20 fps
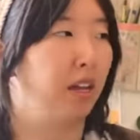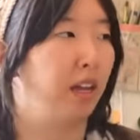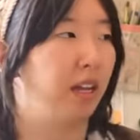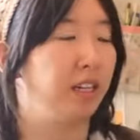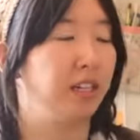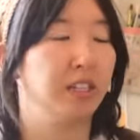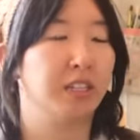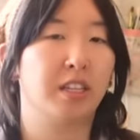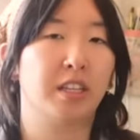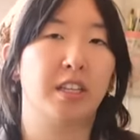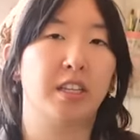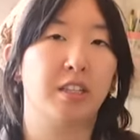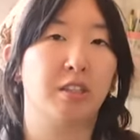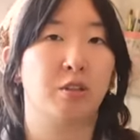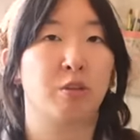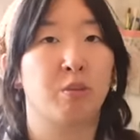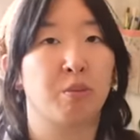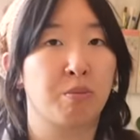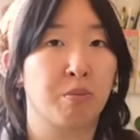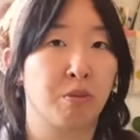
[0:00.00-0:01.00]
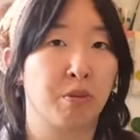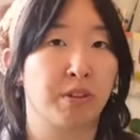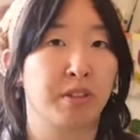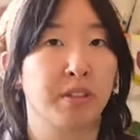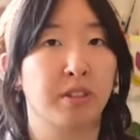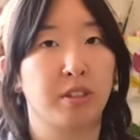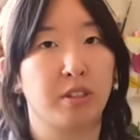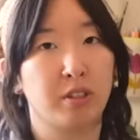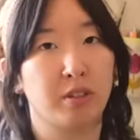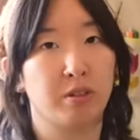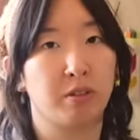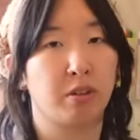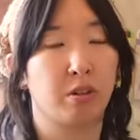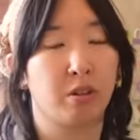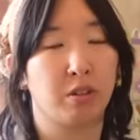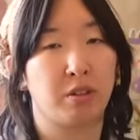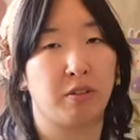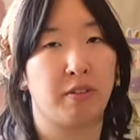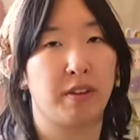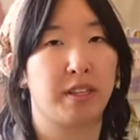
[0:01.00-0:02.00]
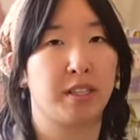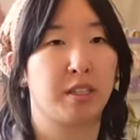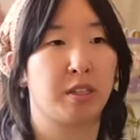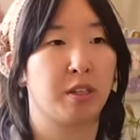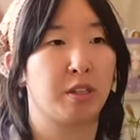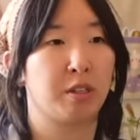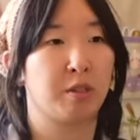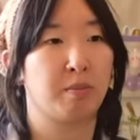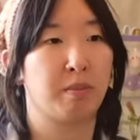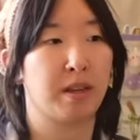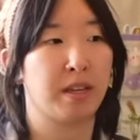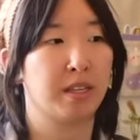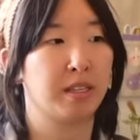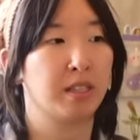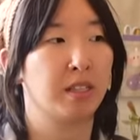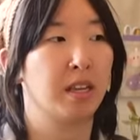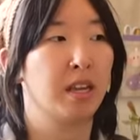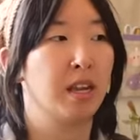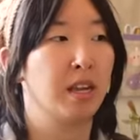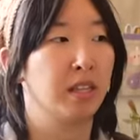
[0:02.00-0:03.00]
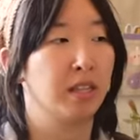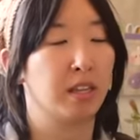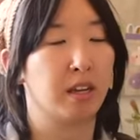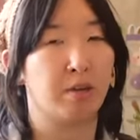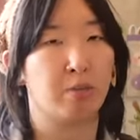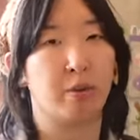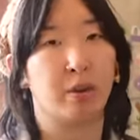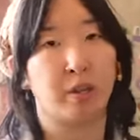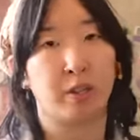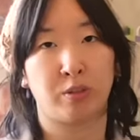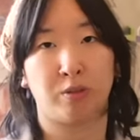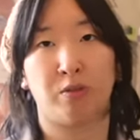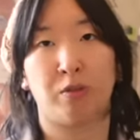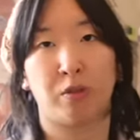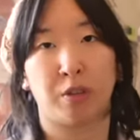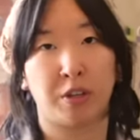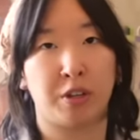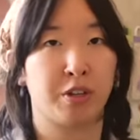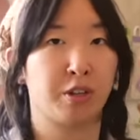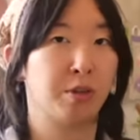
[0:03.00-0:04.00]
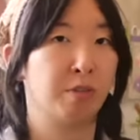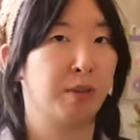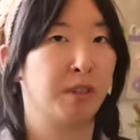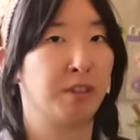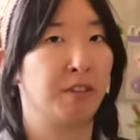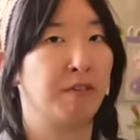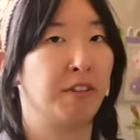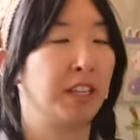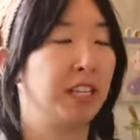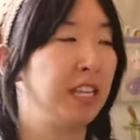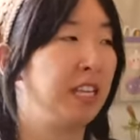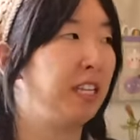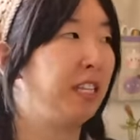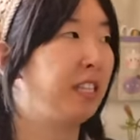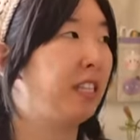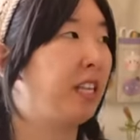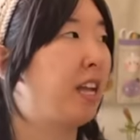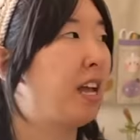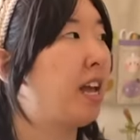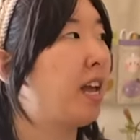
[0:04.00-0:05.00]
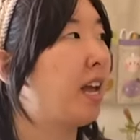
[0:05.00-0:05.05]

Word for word: I just think it's so important to cultivate a space that works for your specific needs